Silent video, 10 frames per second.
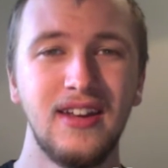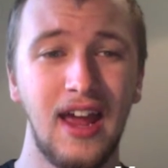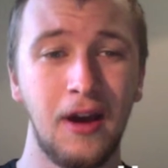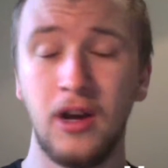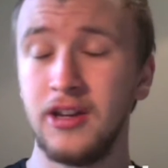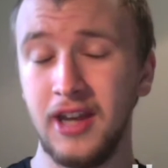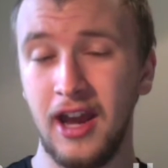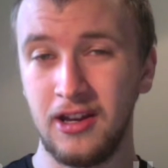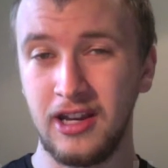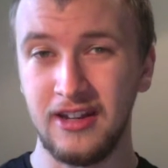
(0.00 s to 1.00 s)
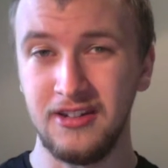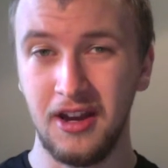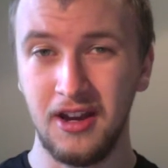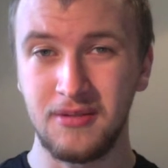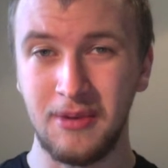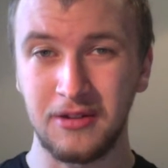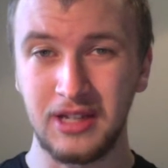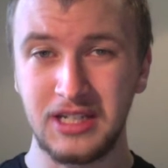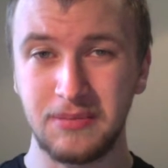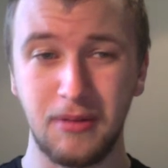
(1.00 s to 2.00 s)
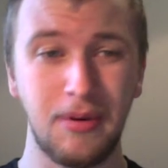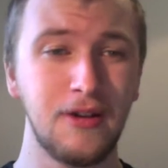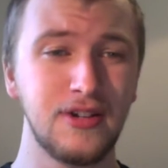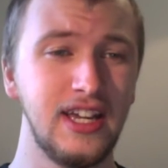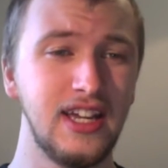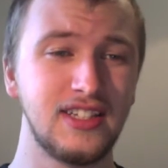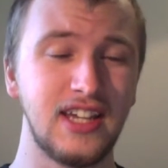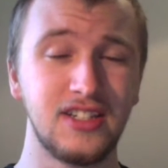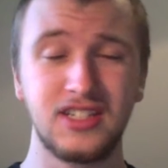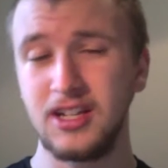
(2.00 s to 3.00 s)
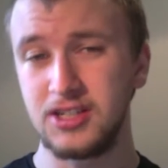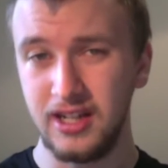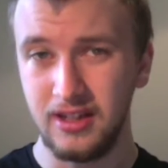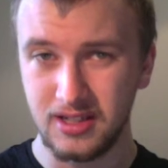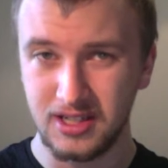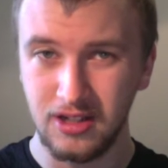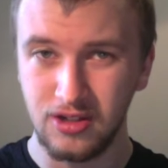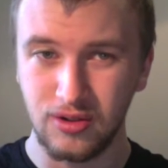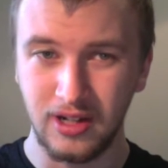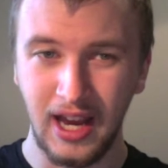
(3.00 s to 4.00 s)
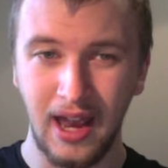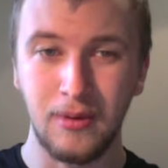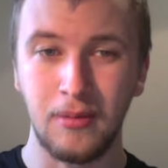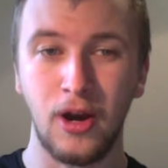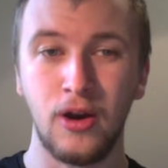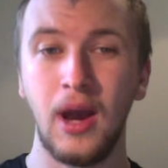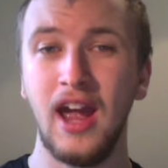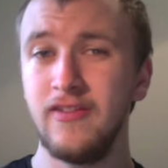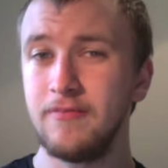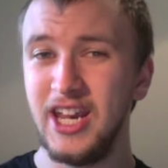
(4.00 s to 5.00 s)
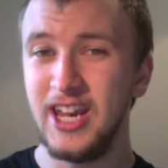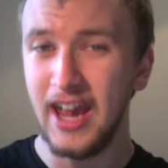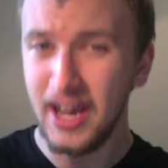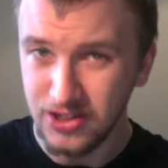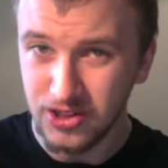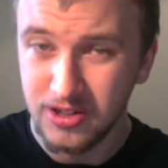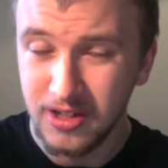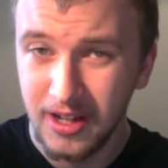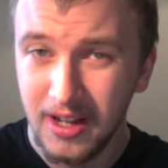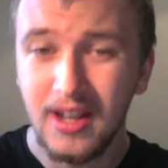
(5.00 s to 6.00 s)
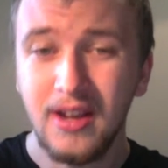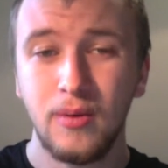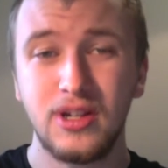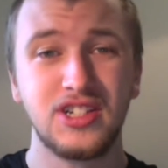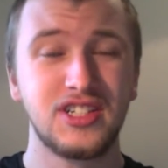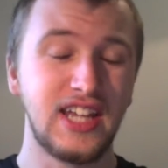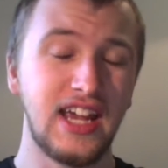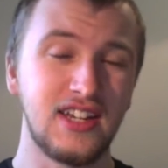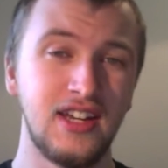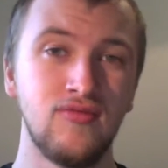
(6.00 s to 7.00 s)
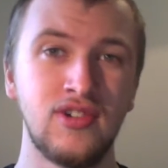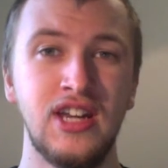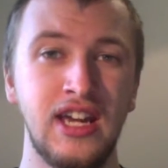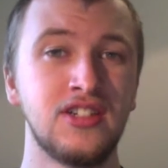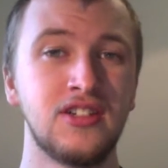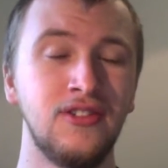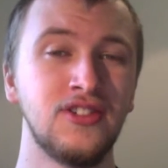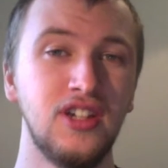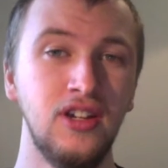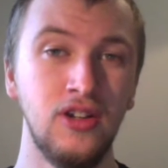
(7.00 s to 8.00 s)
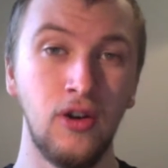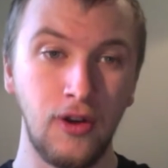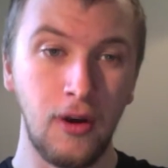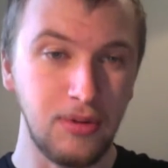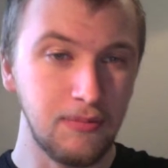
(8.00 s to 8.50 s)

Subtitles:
Now, I hadn't heard about this, but apparently it's a 16th century MMO FPS, which is set in Renaissance Europe.